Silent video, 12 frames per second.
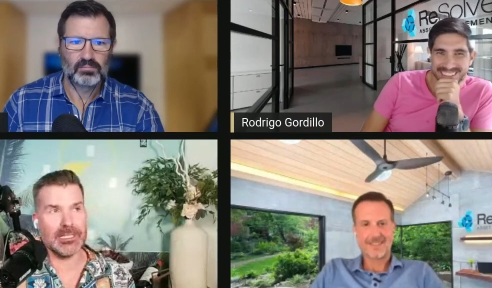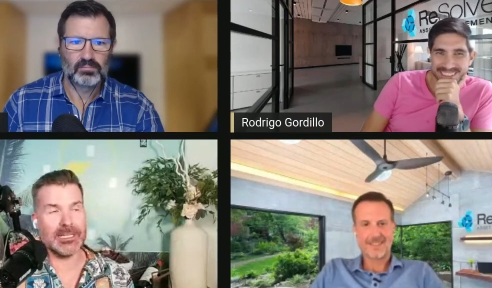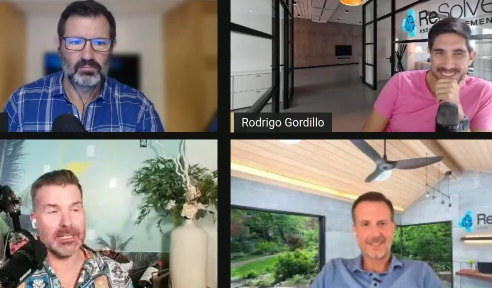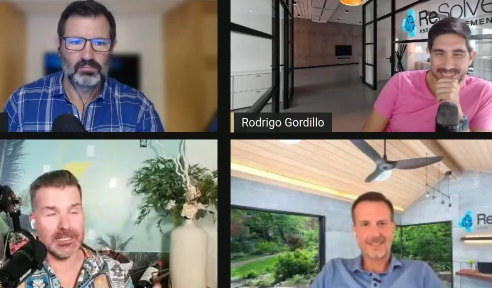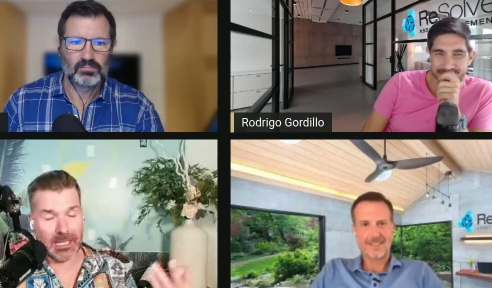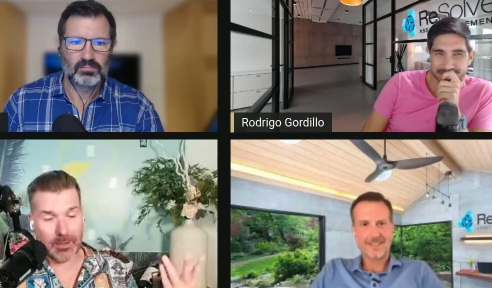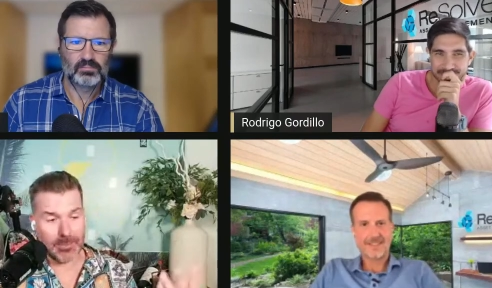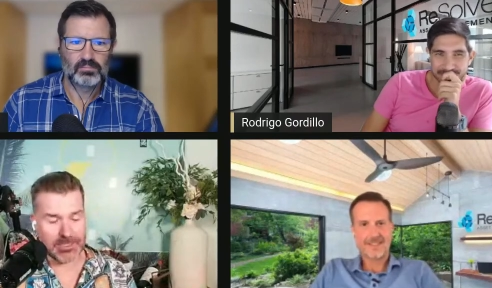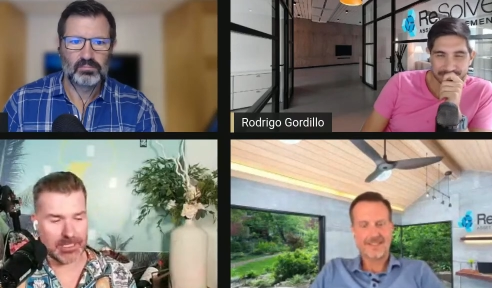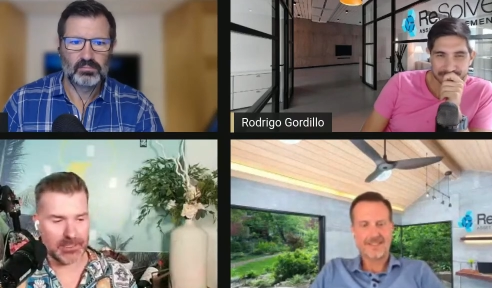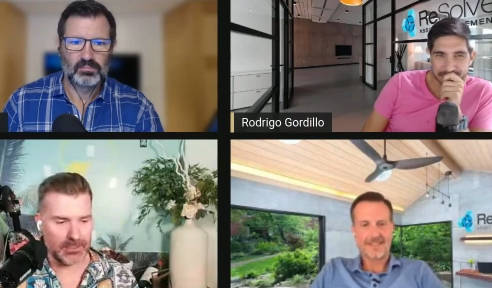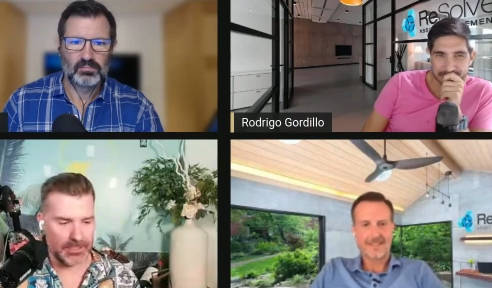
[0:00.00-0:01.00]
Speaker 1: like I almost
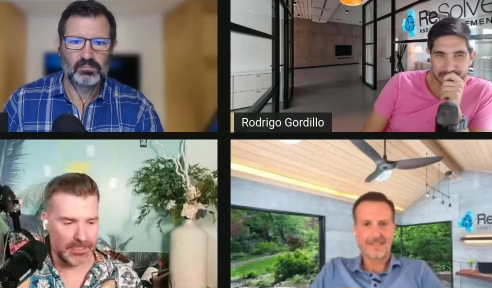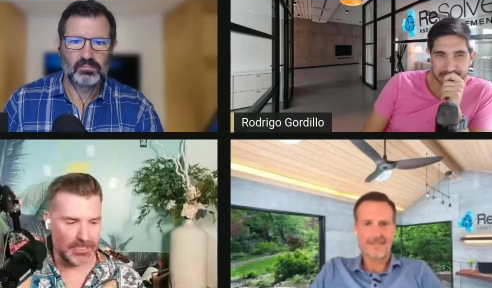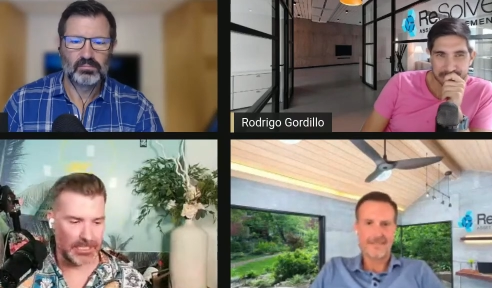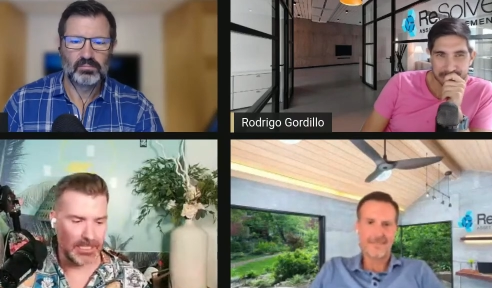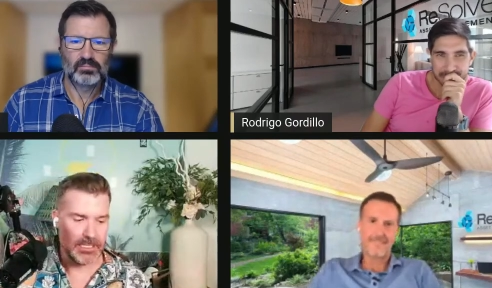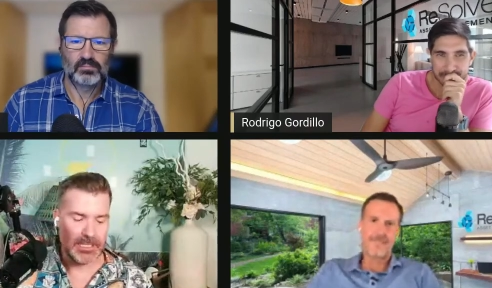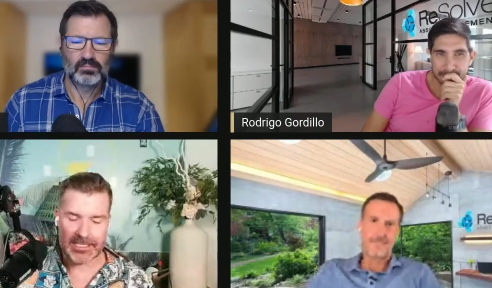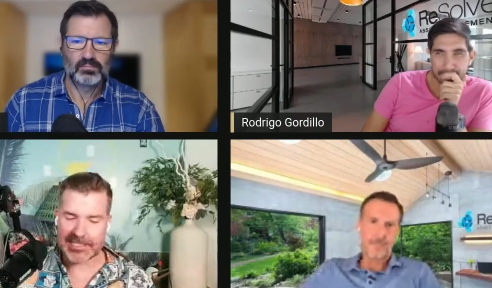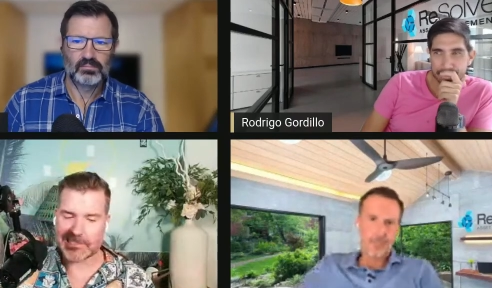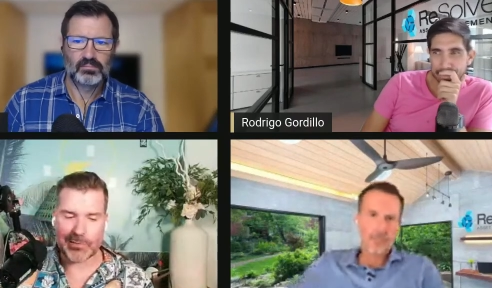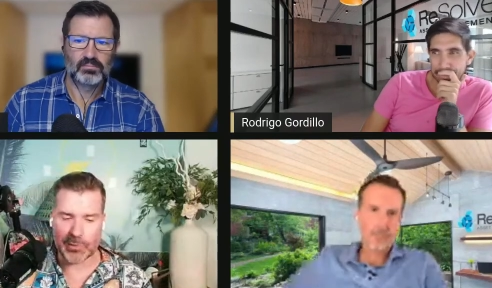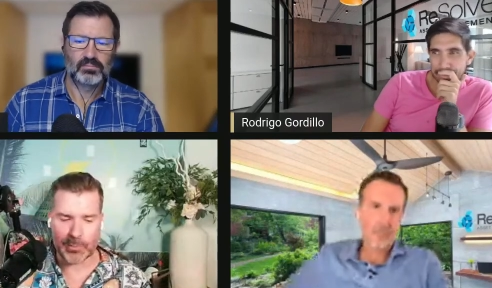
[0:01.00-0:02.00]
said earlier, is like it's
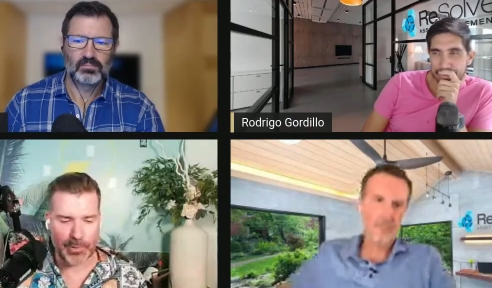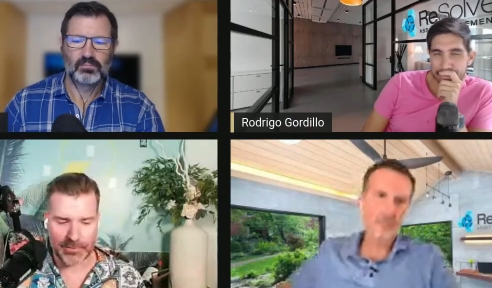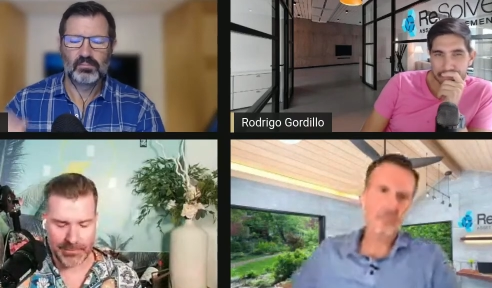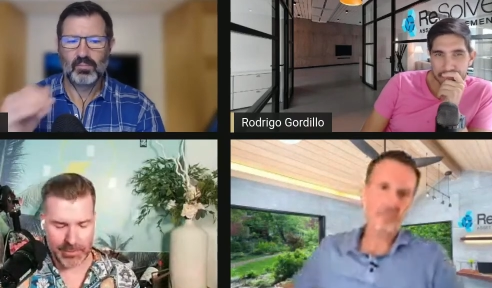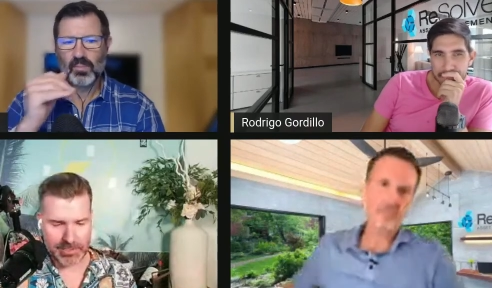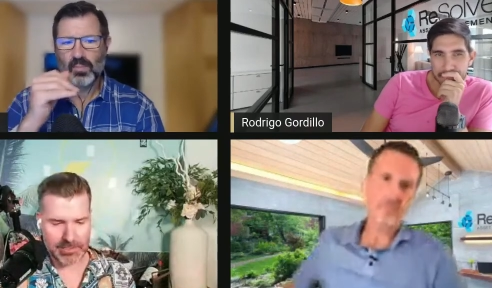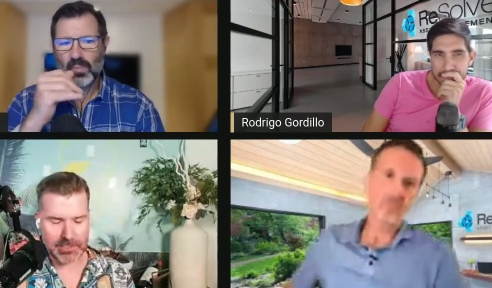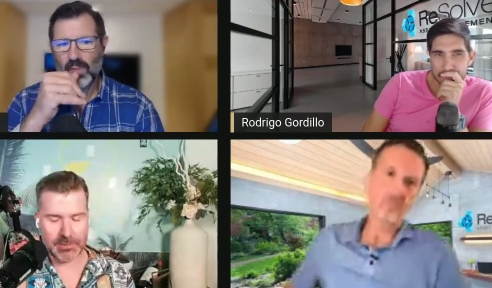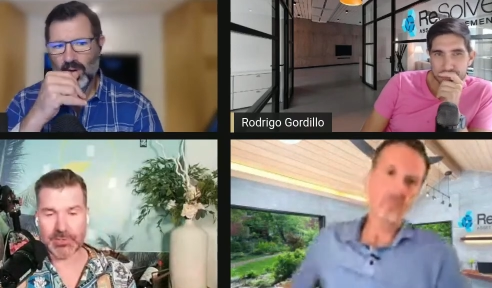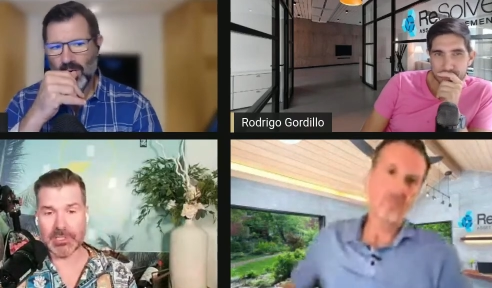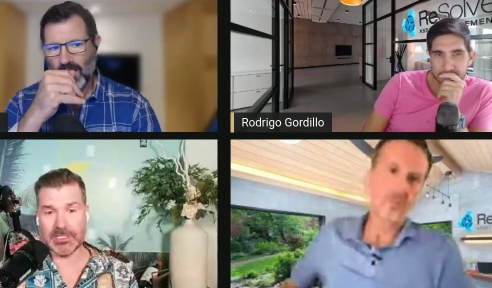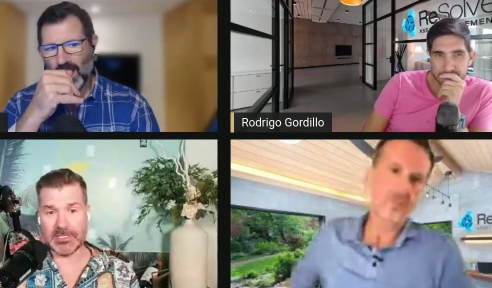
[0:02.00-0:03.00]
a total portfolio
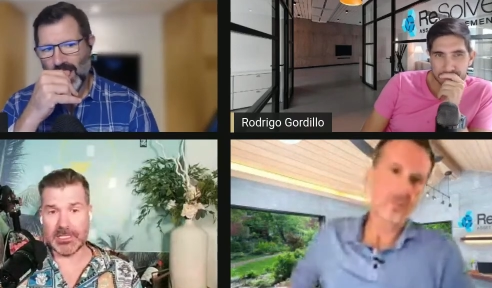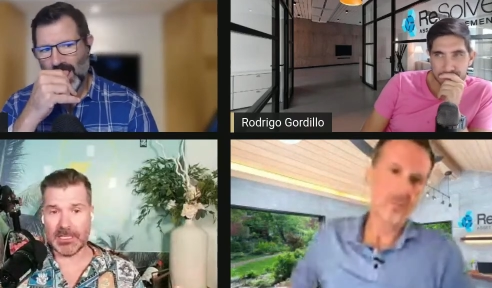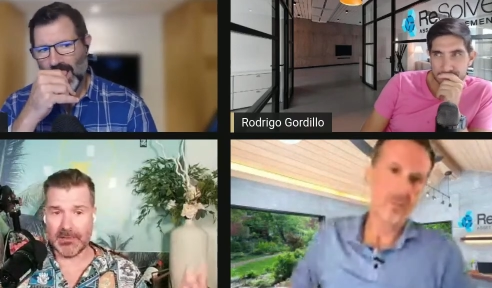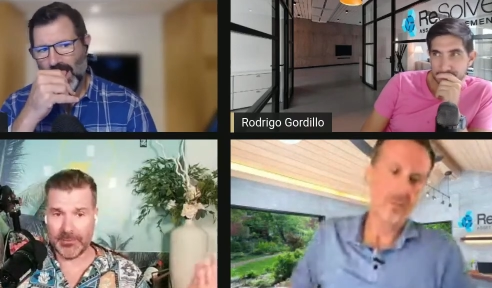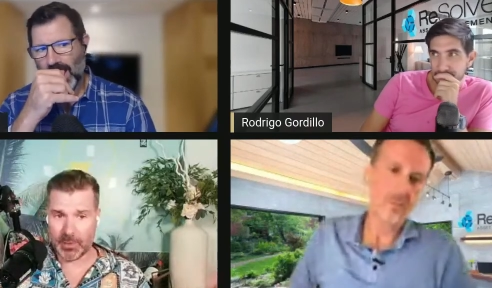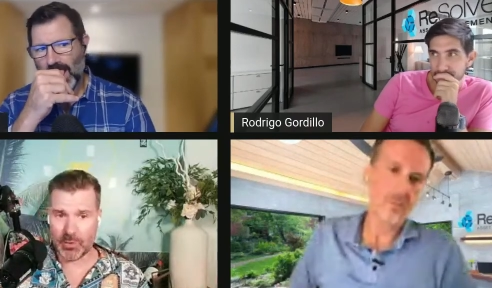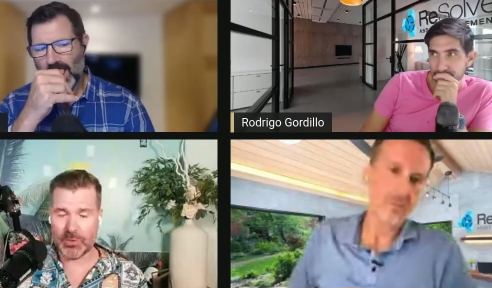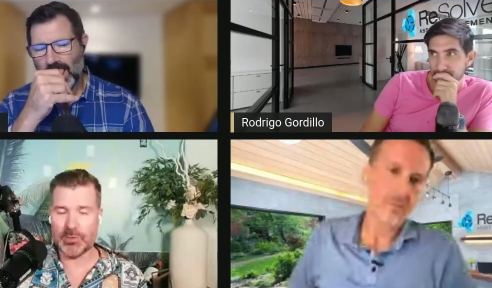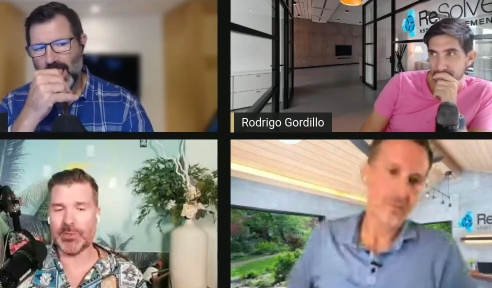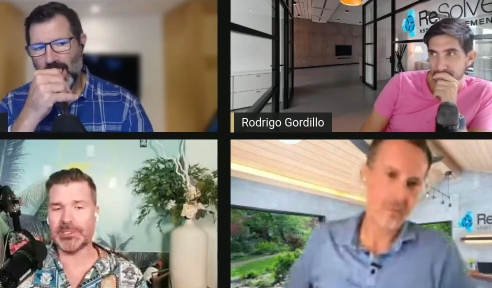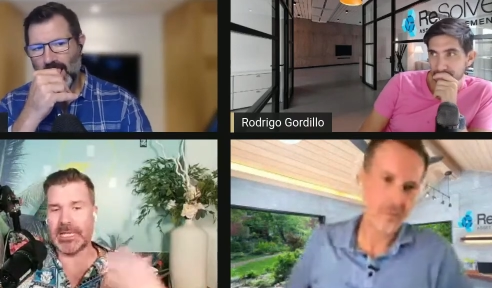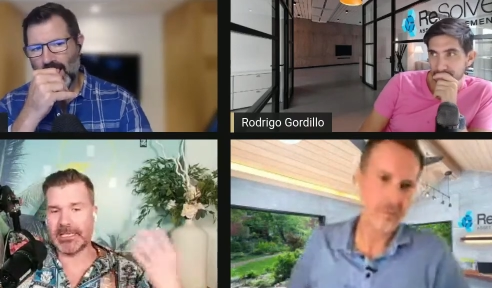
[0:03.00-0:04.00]
solution. Is like if we hold the
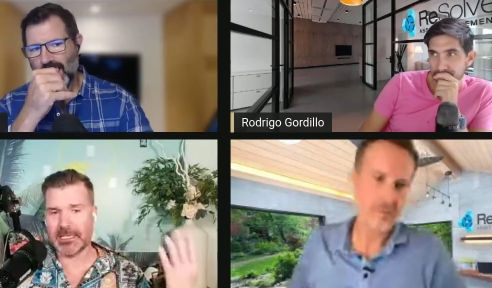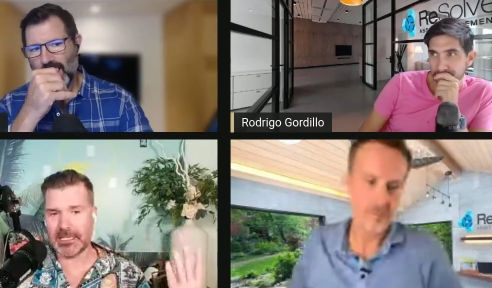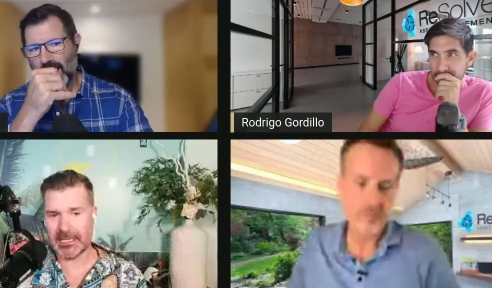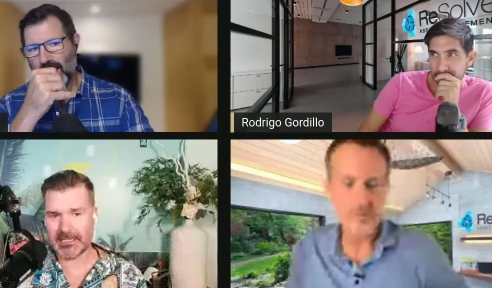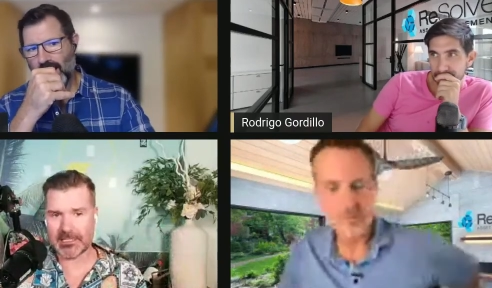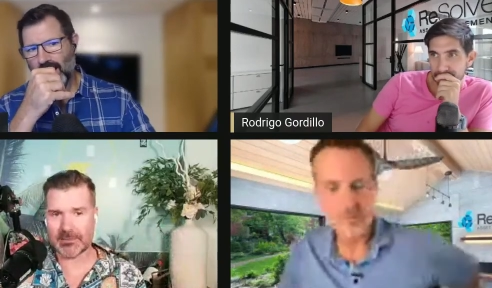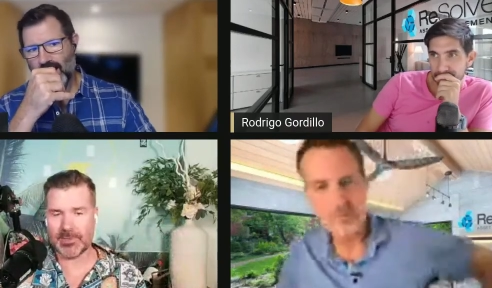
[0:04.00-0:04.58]
world's asset classes